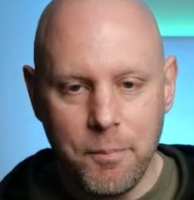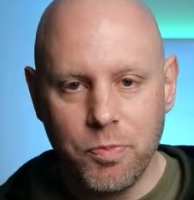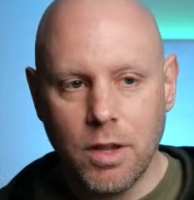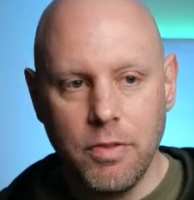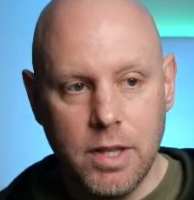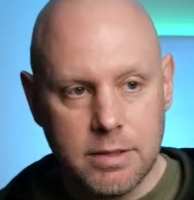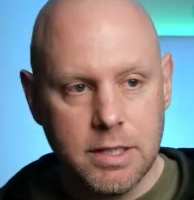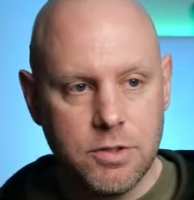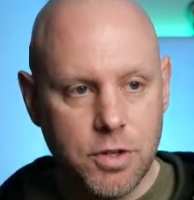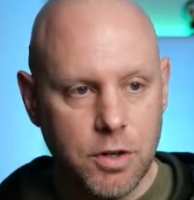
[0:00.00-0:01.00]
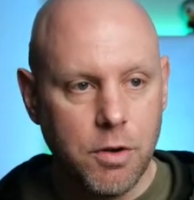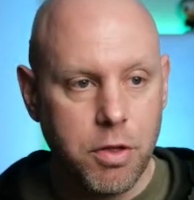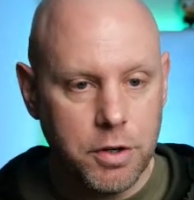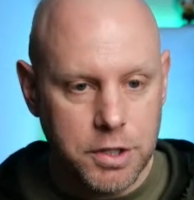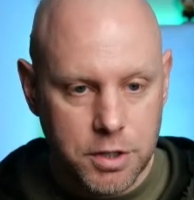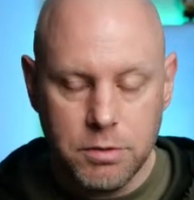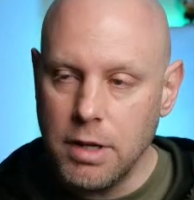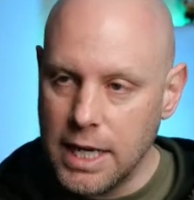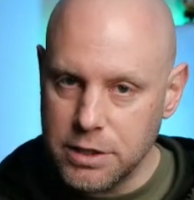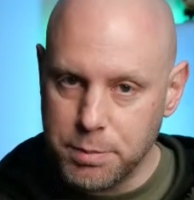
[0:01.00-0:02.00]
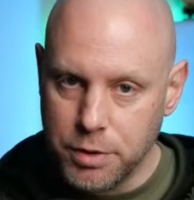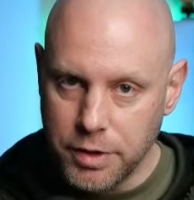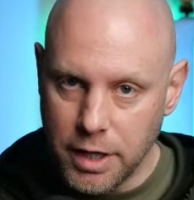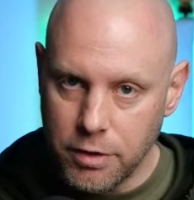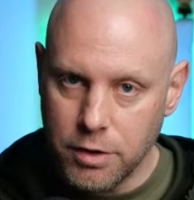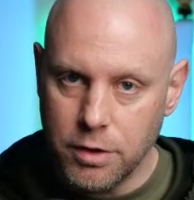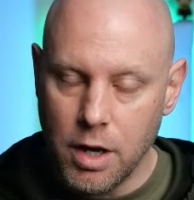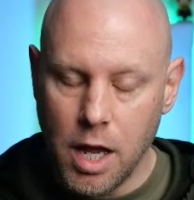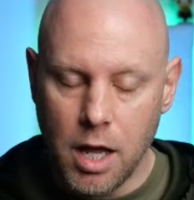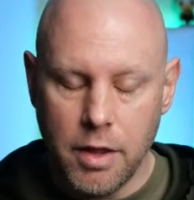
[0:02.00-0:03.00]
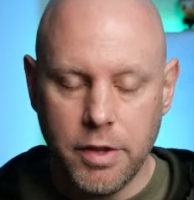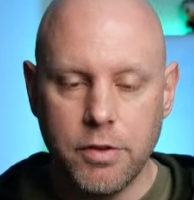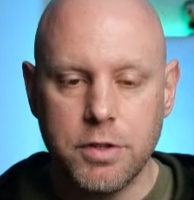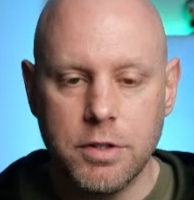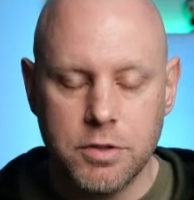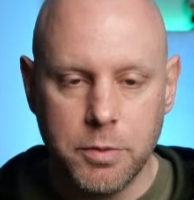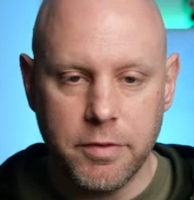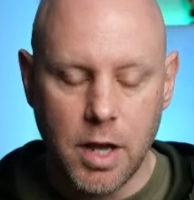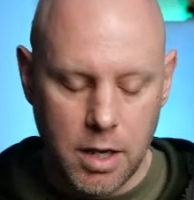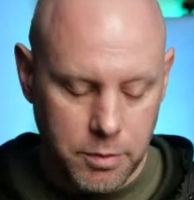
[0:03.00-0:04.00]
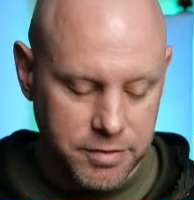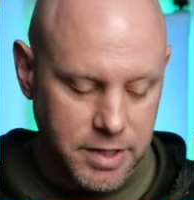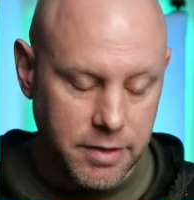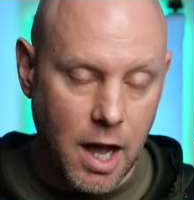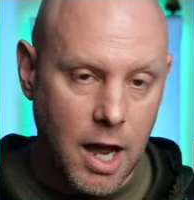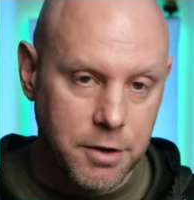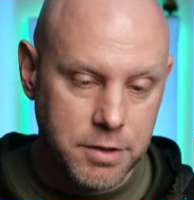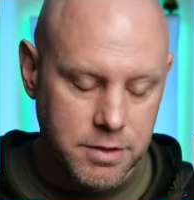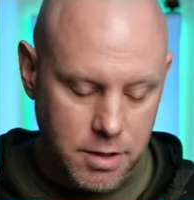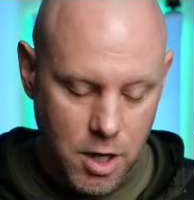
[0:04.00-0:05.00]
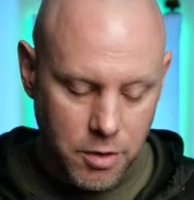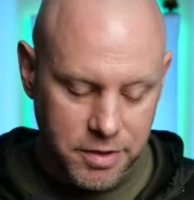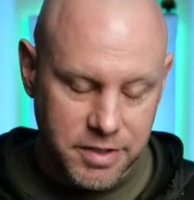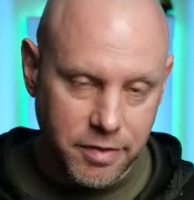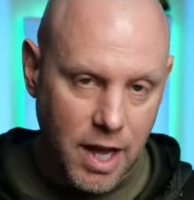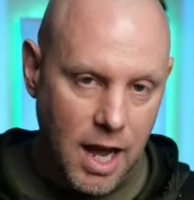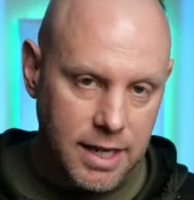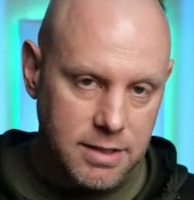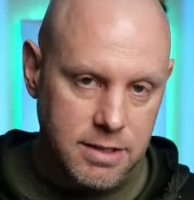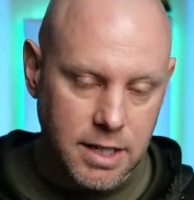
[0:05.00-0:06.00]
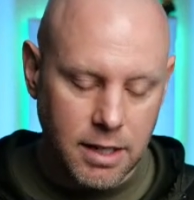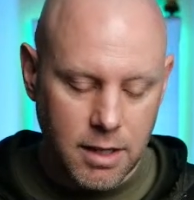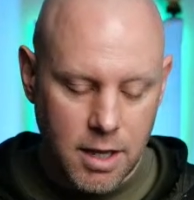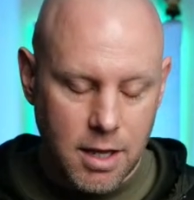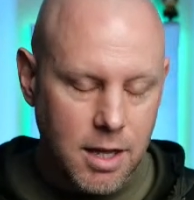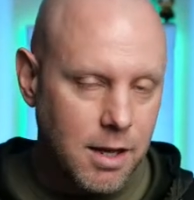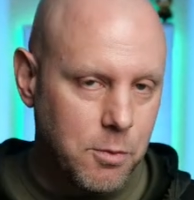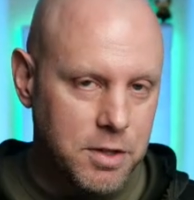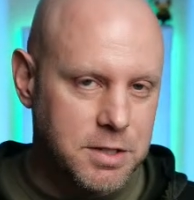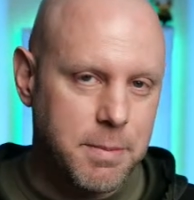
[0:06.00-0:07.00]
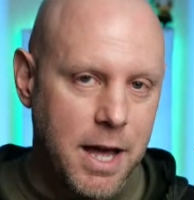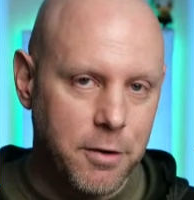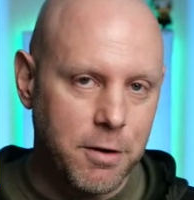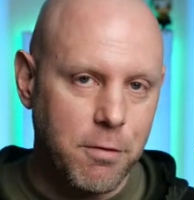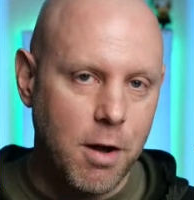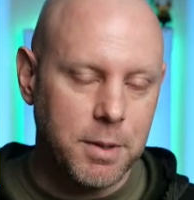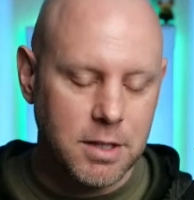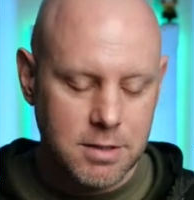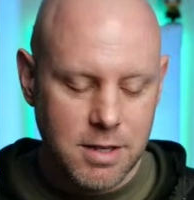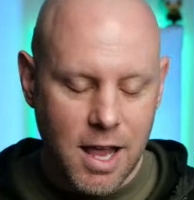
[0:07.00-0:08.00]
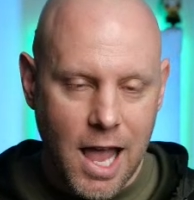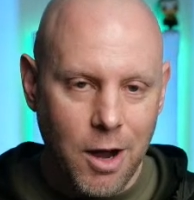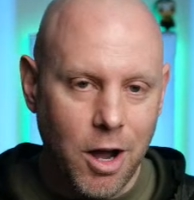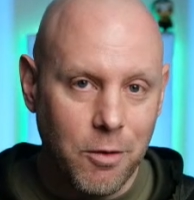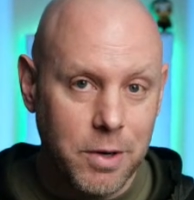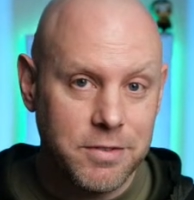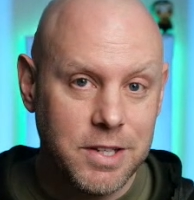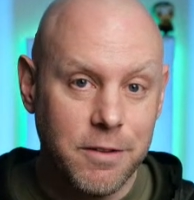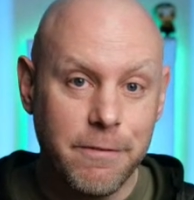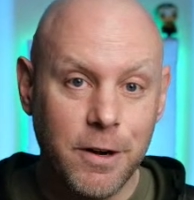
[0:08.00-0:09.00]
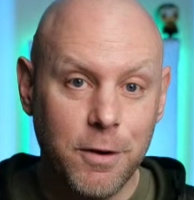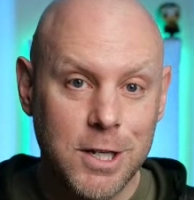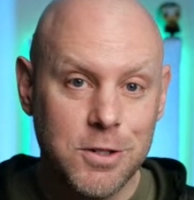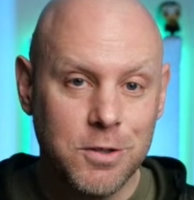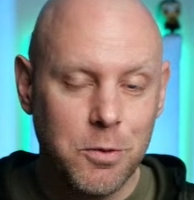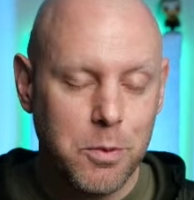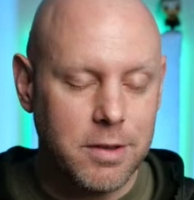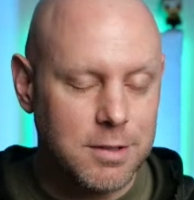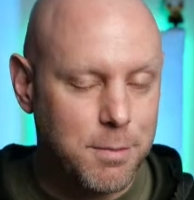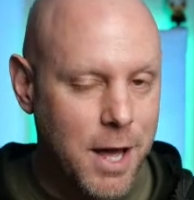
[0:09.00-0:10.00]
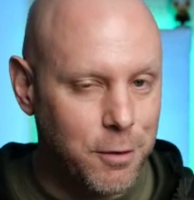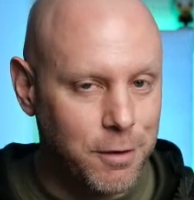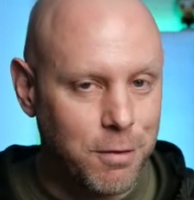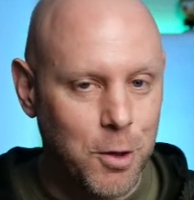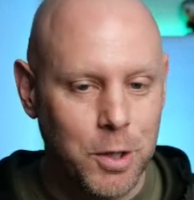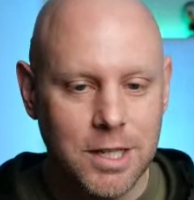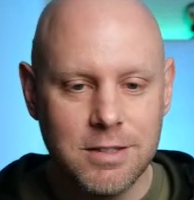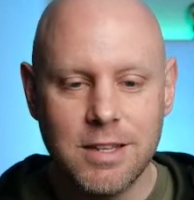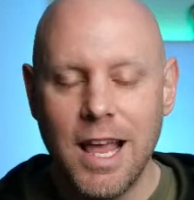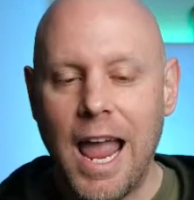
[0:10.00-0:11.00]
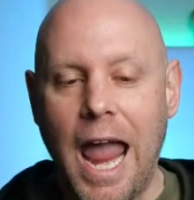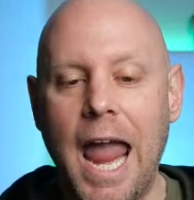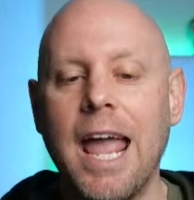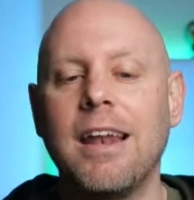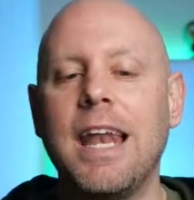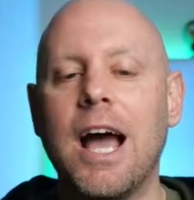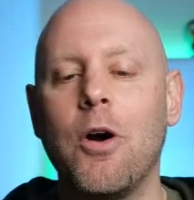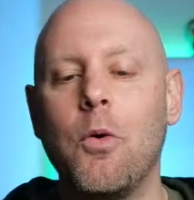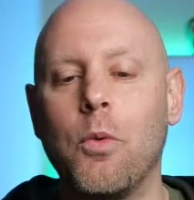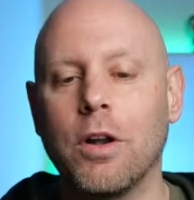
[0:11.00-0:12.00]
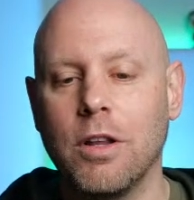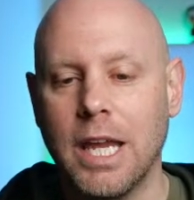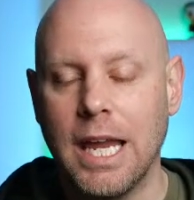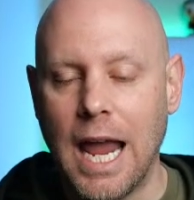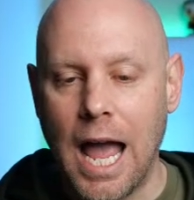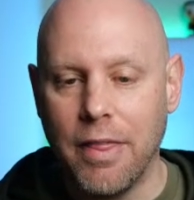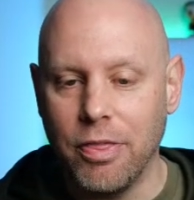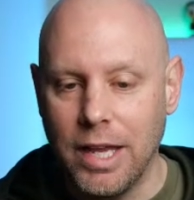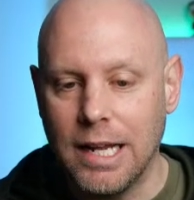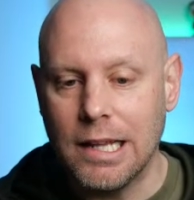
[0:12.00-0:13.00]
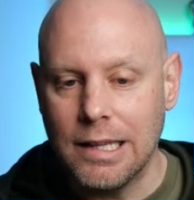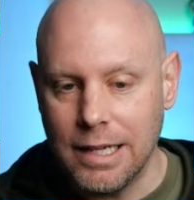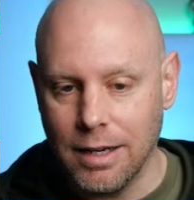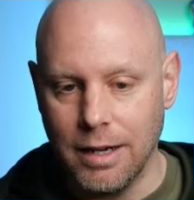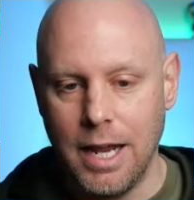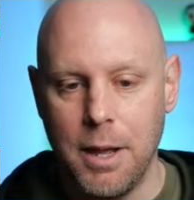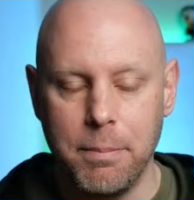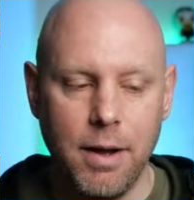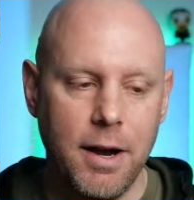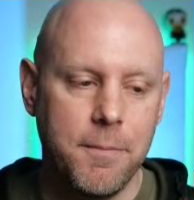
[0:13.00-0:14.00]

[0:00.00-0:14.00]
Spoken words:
This is turn 32 as per the other turn. So we've seen the Hydrans, we've seen the ISC with a smattering of Romulans, we've seen the Federation with a smattering of Tholians, and now we're looking at the Klingon Empire.